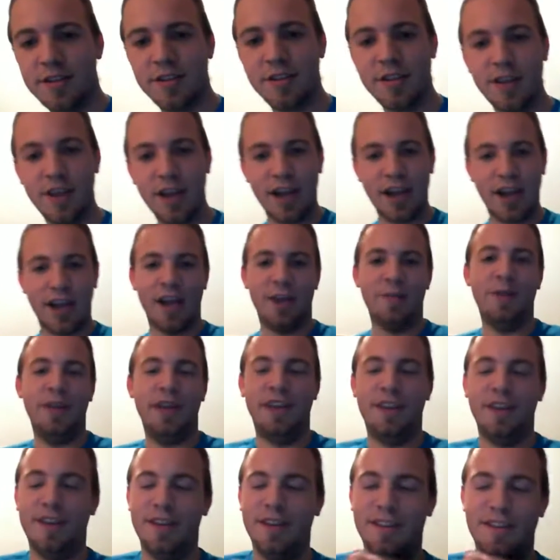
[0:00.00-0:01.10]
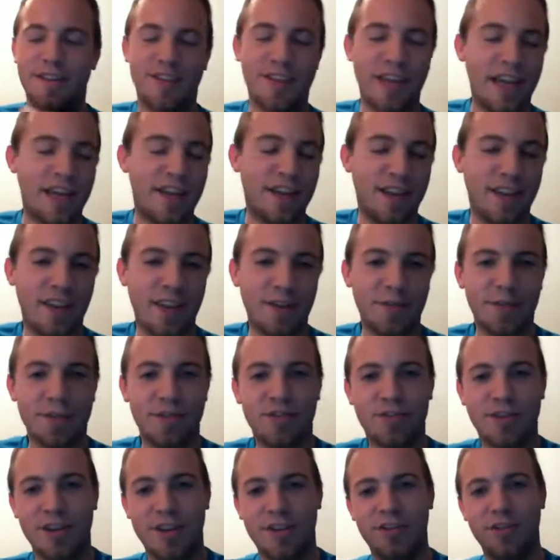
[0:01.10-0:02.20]
I mean, sadly, they were
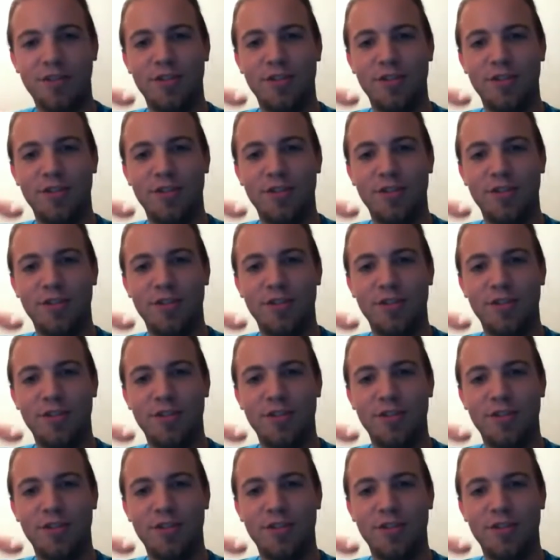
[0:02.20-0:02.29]
you